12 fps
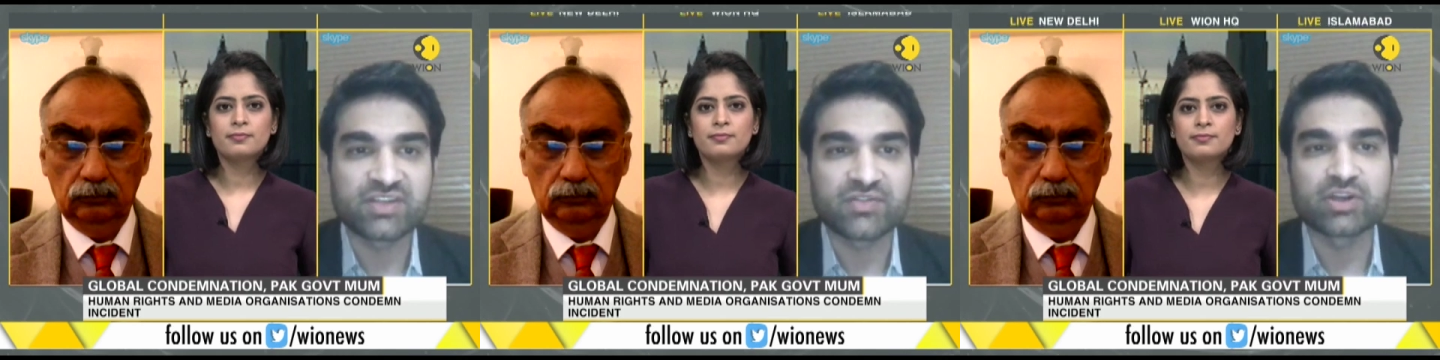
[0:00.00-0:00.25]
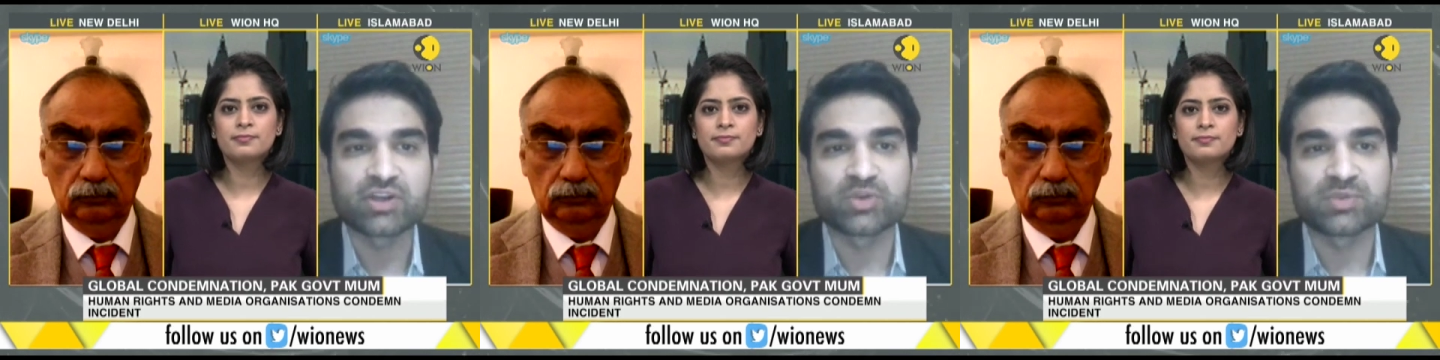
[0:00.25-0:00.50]
Speaker 1: It's
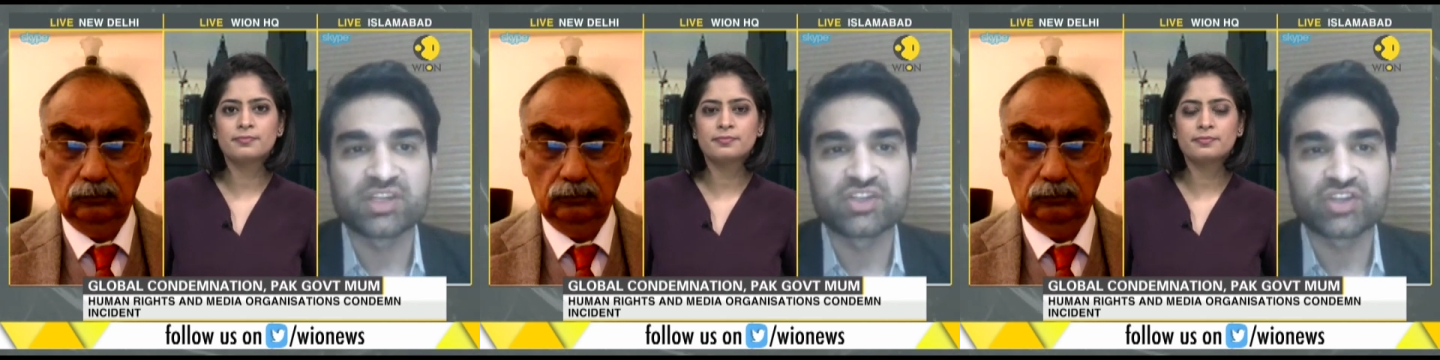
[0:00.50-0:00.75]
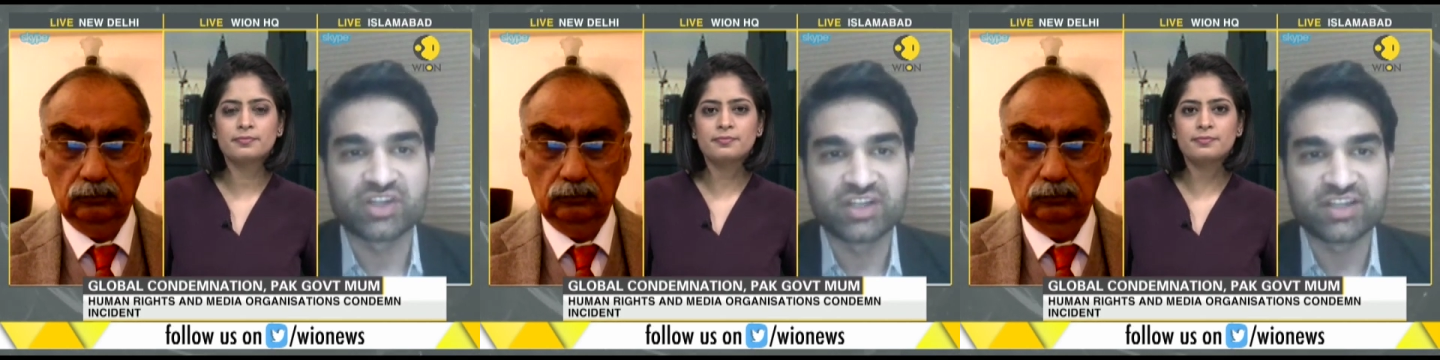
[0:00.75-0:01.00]
difficult to
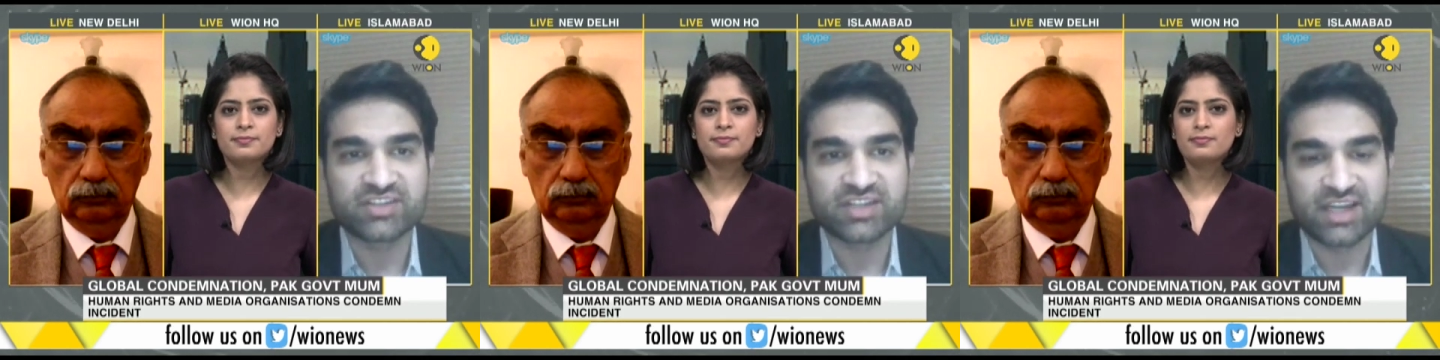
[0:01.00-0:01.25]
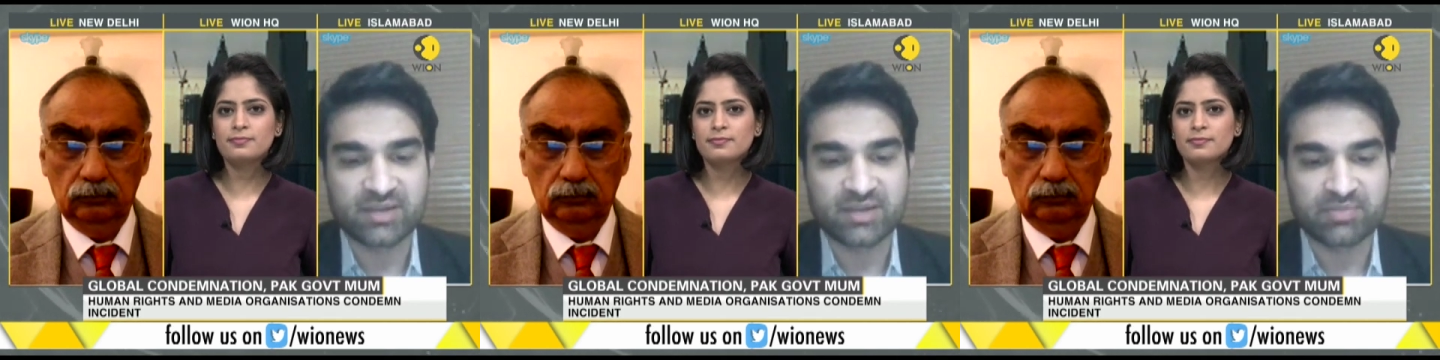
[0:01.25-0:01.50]
be a
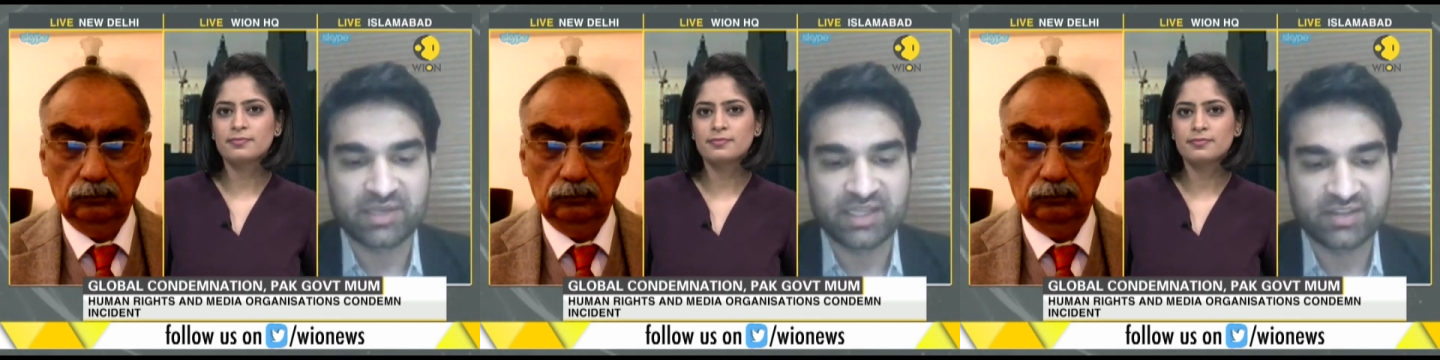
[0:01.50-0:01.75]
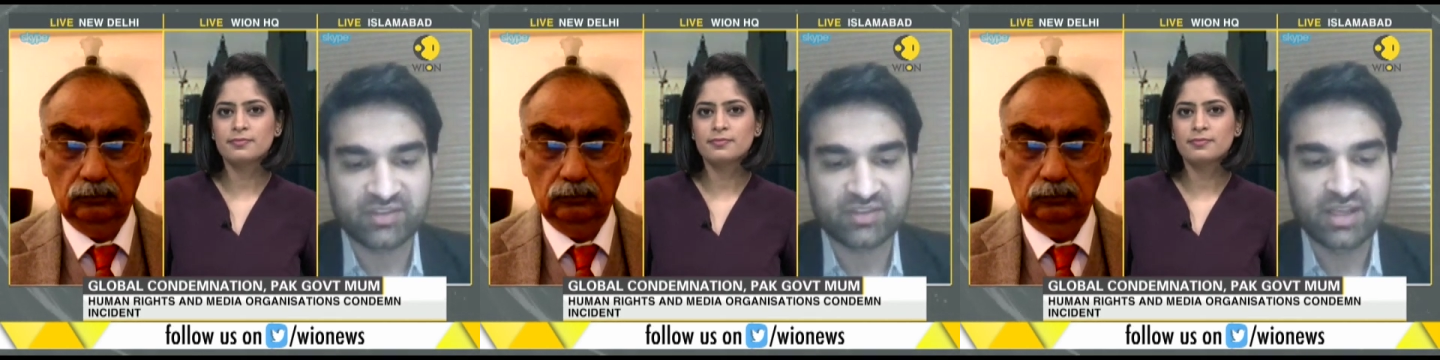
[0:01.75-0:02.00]
journalist at a
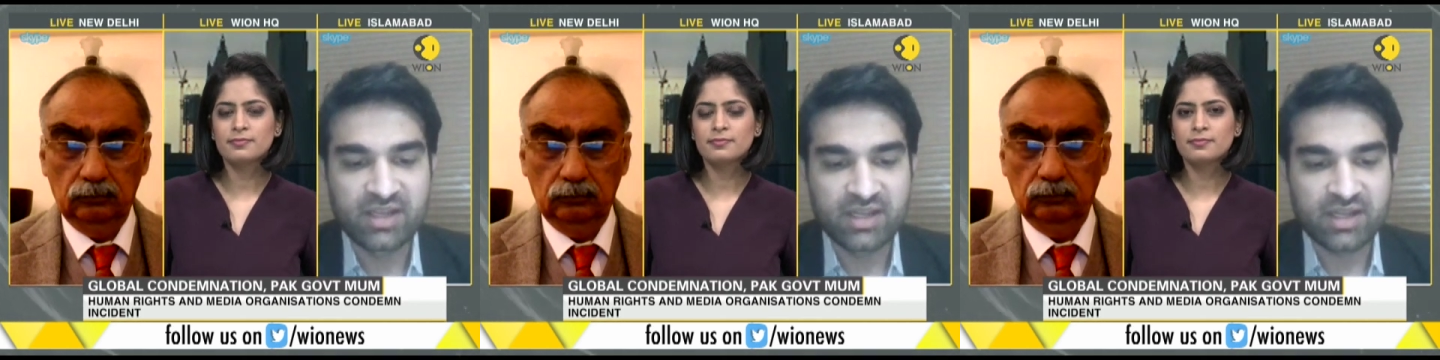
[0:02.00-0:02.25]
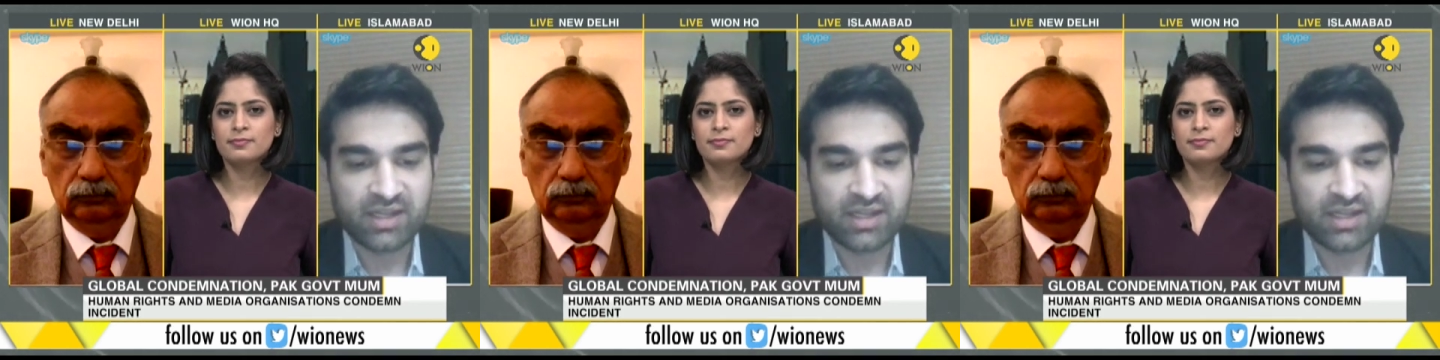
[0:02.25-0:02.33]
place